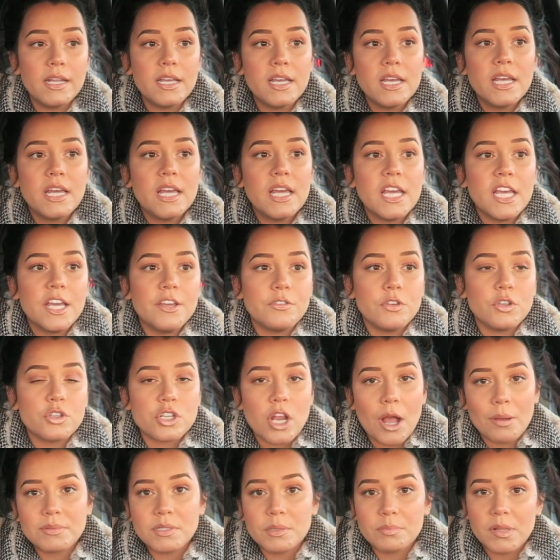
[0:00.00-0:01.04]
If you
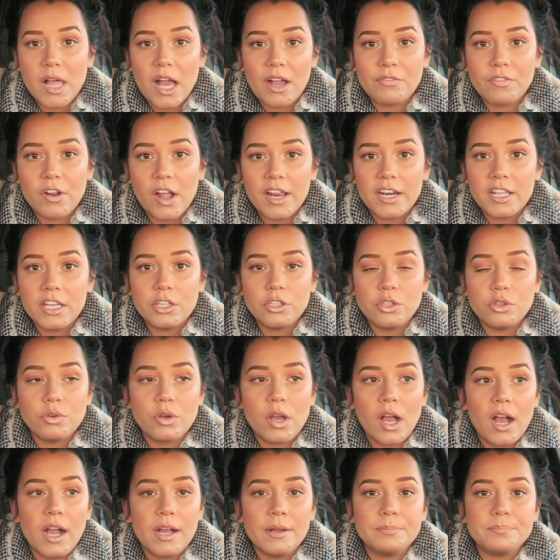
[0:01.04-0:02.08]
shopped at Black Friday, you
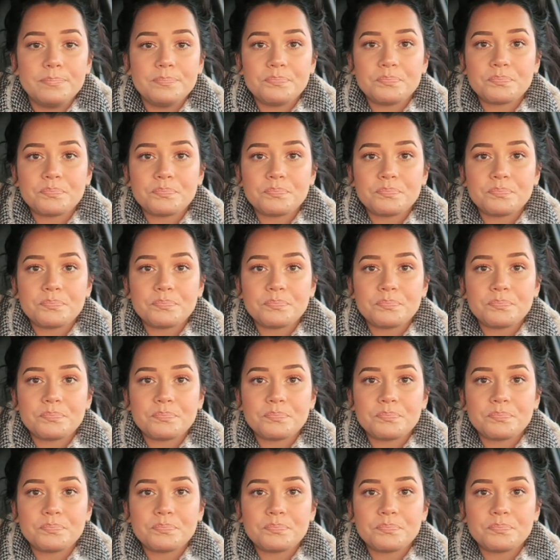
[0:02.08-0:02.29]
got